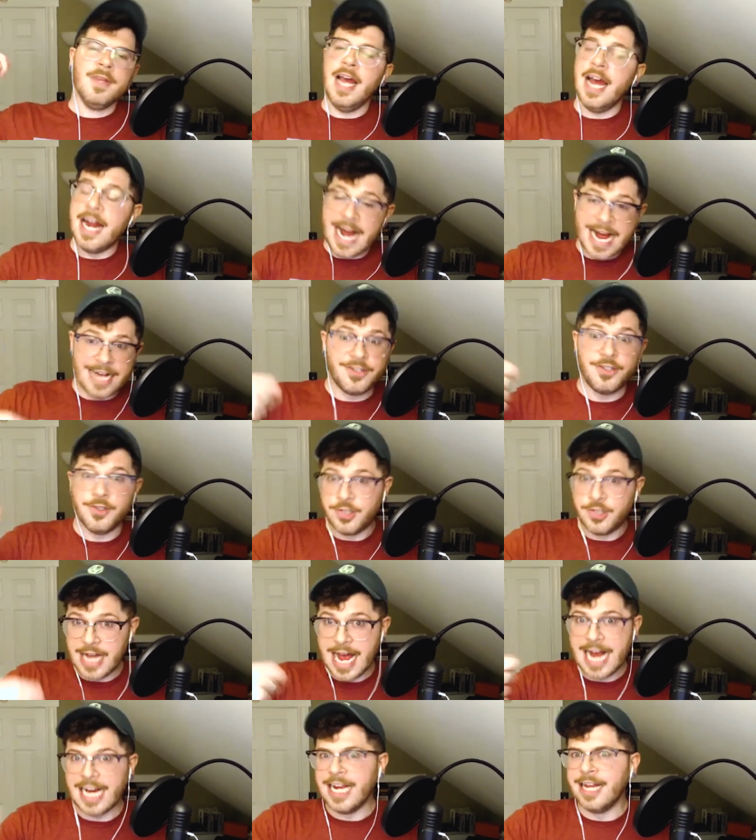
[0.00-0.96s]
And as you're
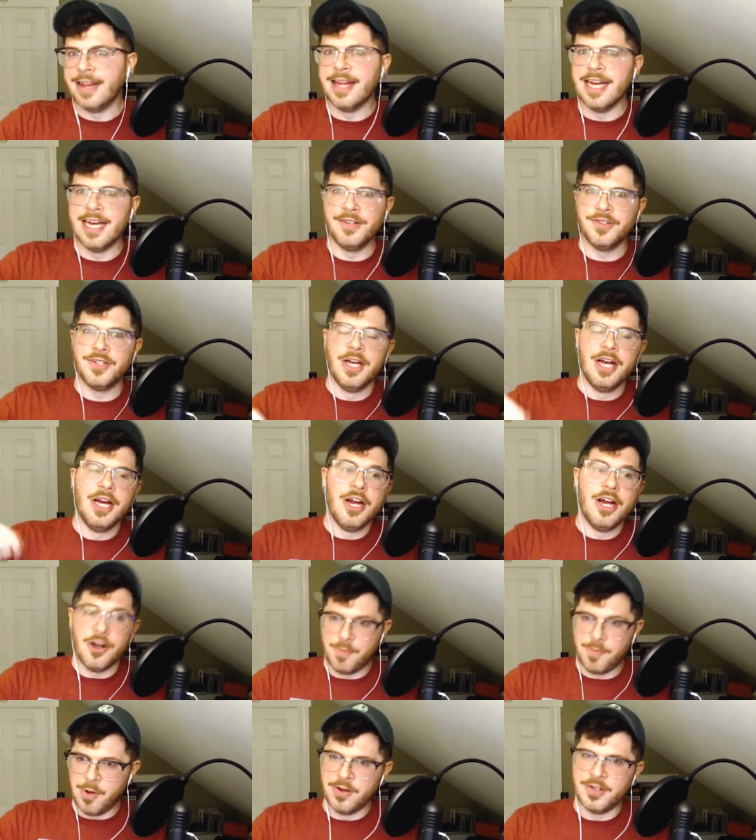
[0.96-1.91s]
sacking things,
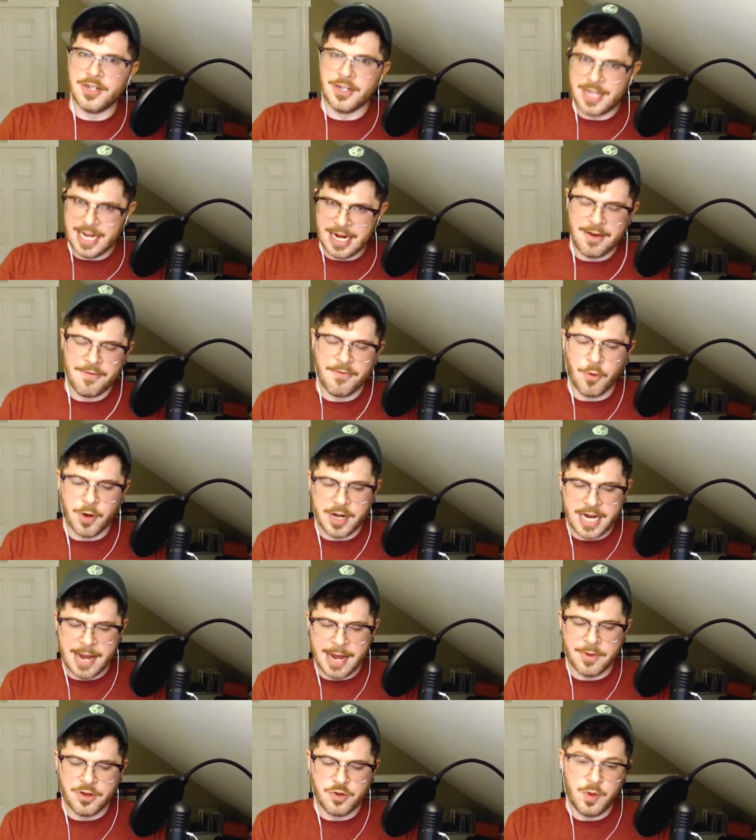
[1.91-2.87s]
your opponents are taking 4
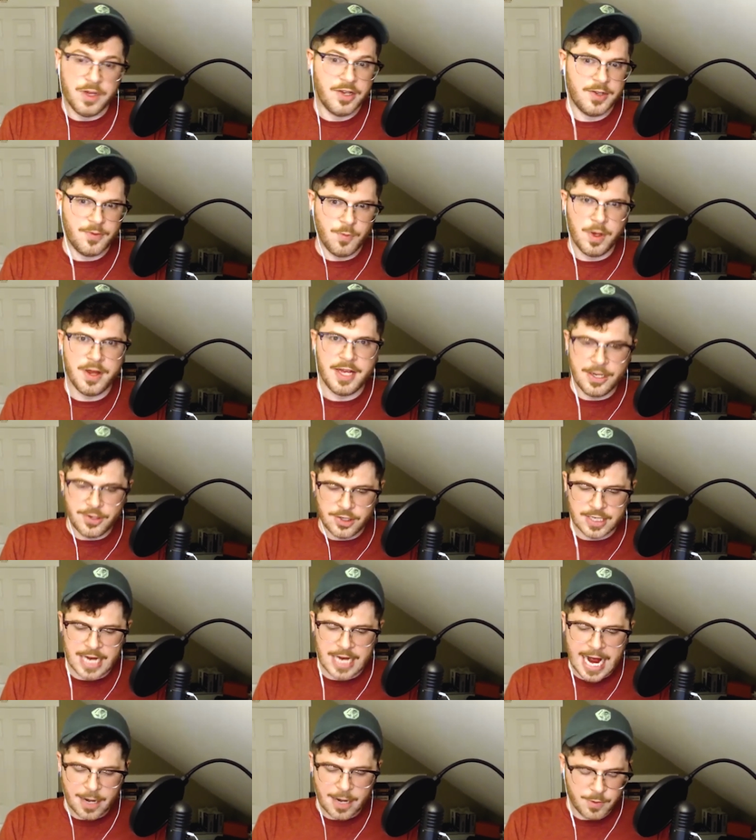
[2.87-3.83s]
damage with each
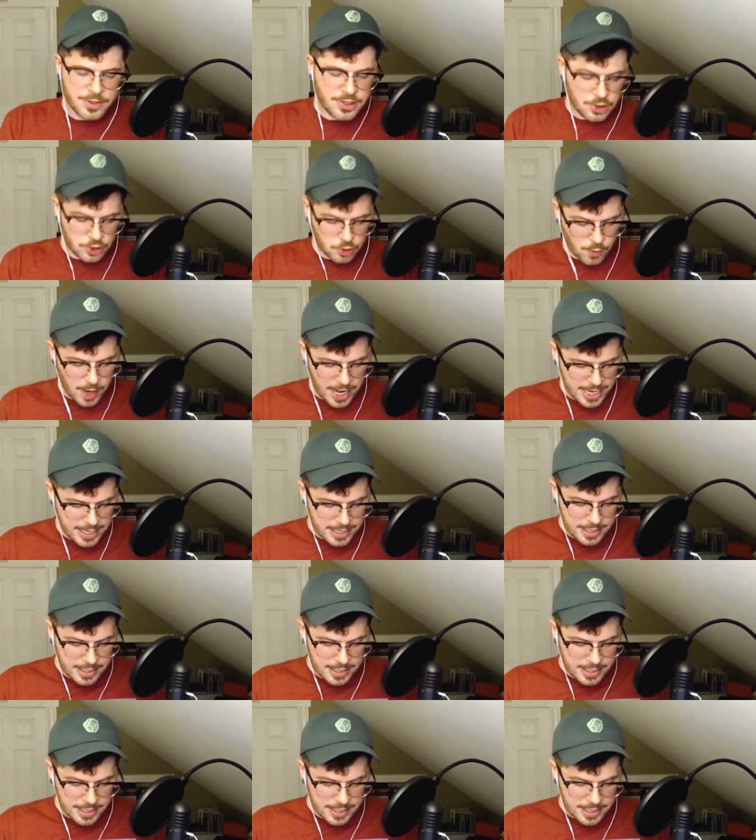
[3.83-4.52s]
sack, which is great.